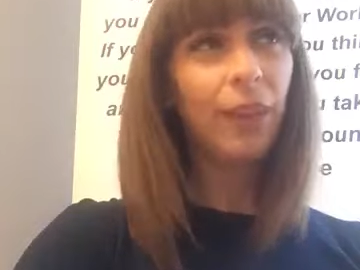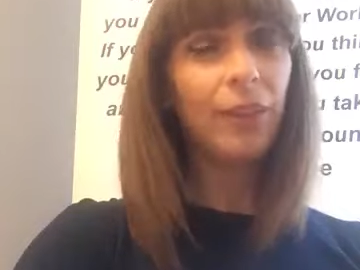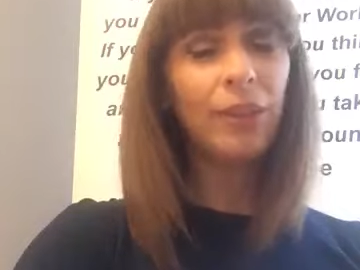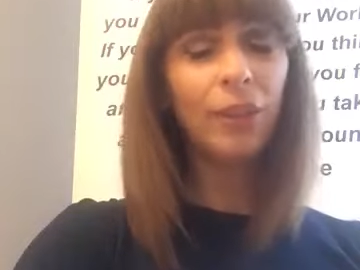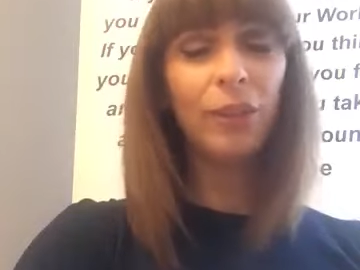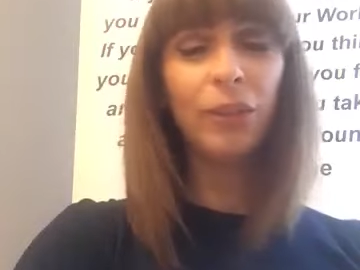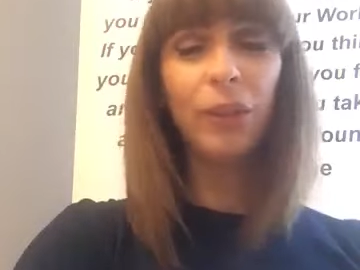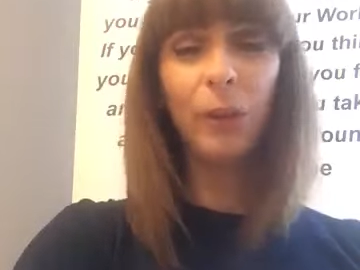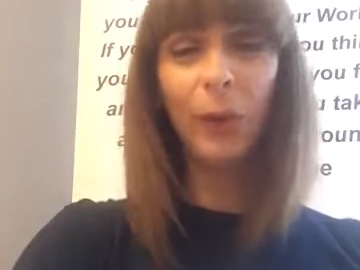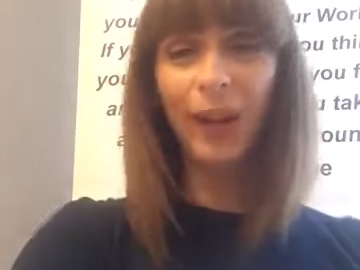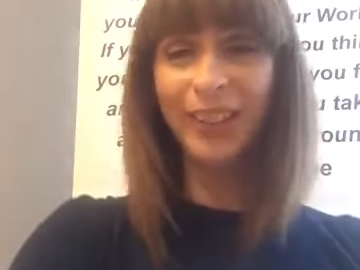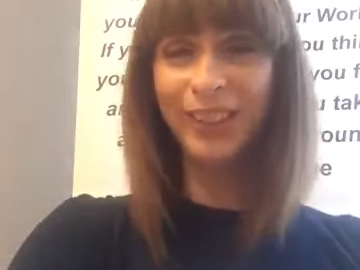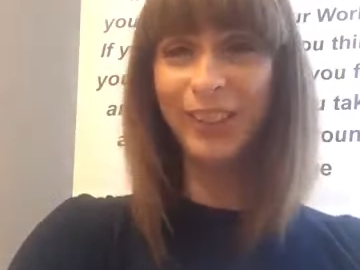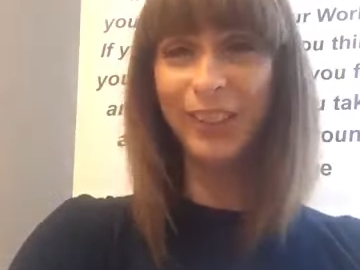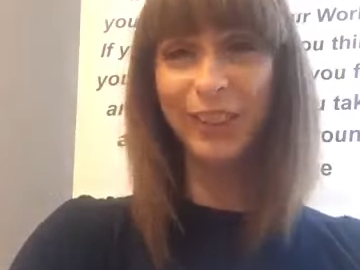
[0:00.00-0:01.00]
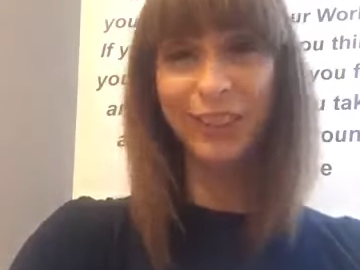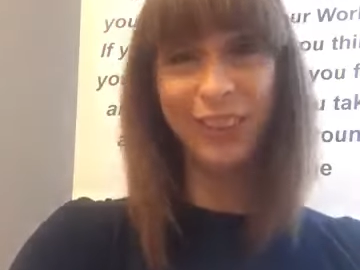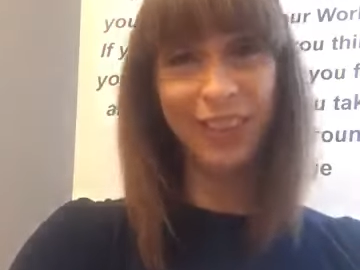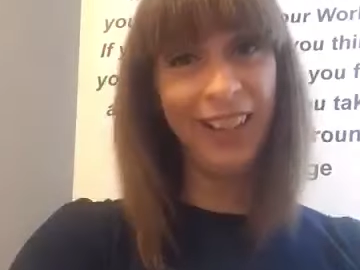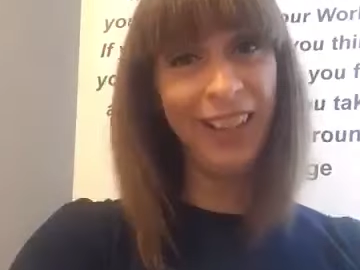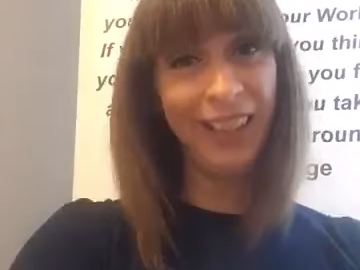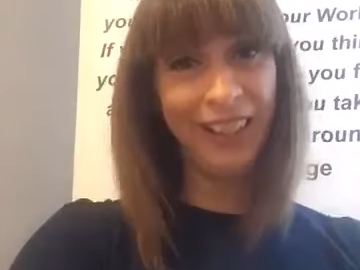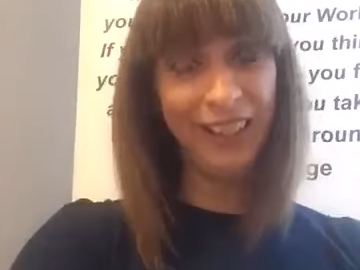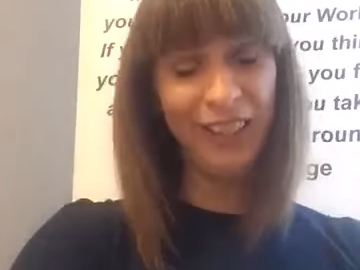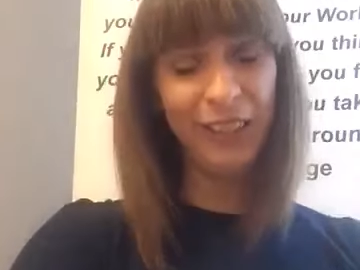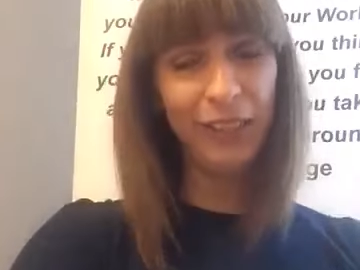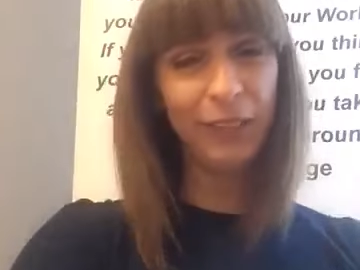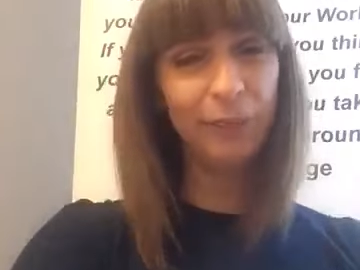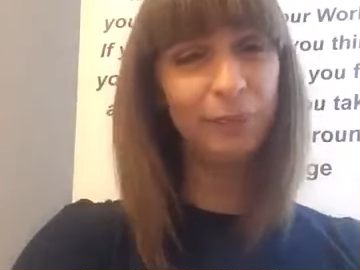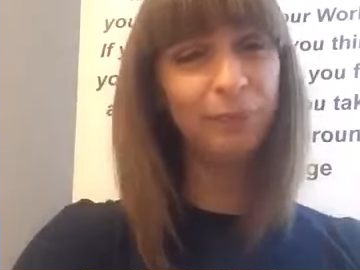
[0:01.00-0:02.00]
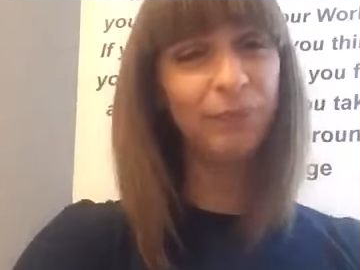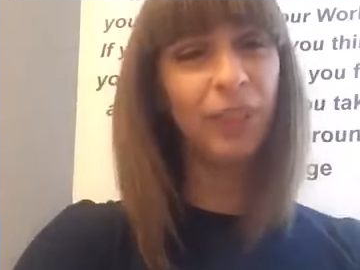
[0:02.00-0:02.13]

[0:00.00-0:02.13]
So the question is,